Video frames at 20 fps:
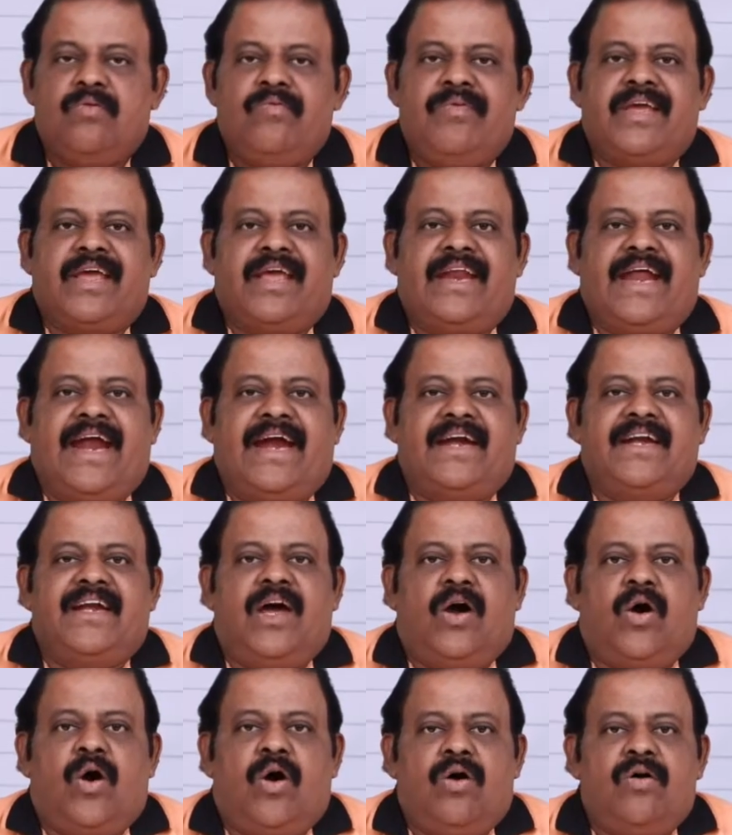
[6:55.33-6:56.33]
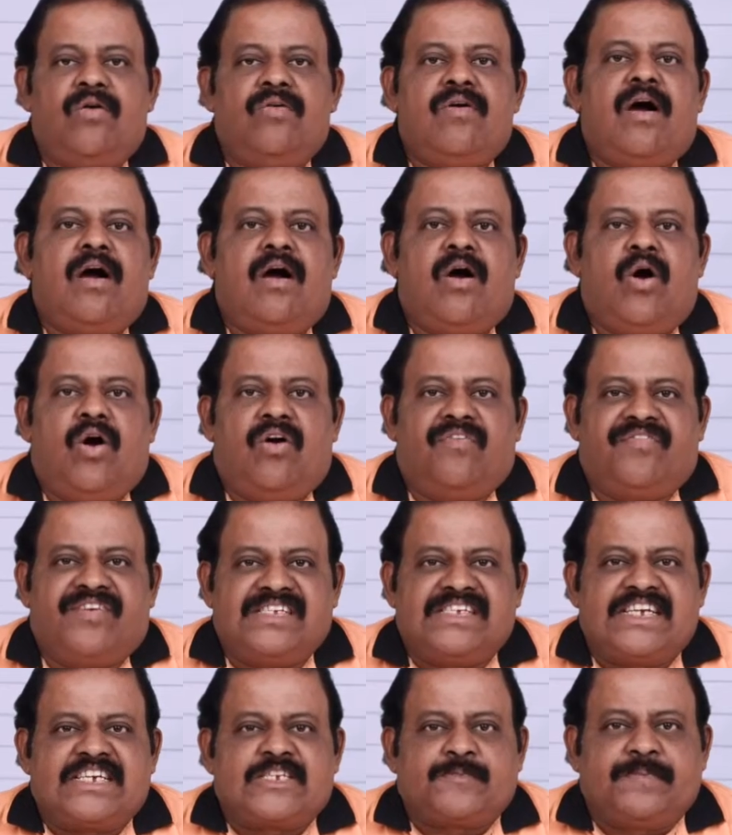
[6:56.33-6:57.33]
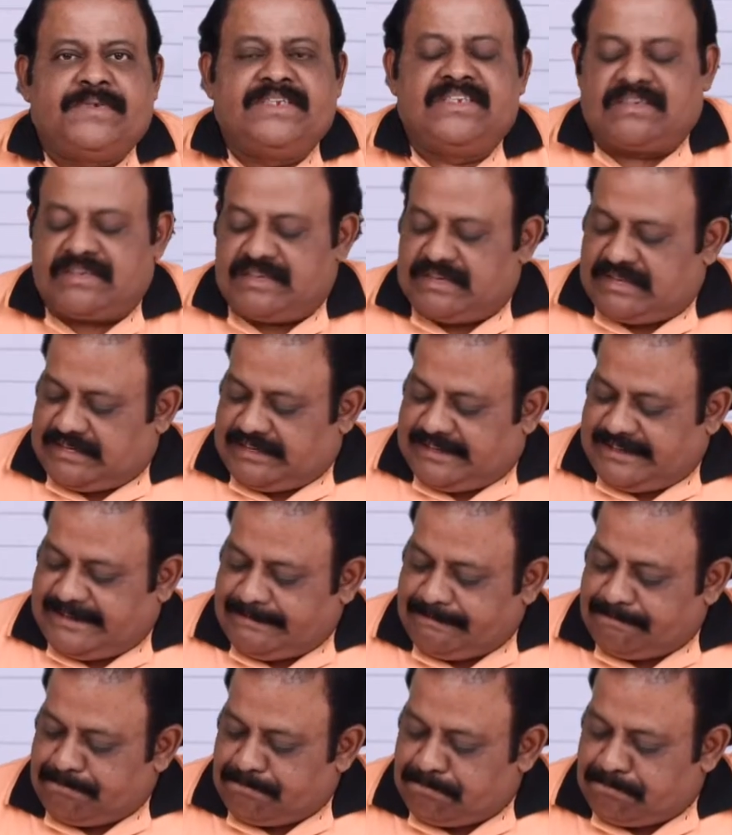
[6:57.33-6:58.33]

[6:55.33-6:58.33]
We can add now office expenses.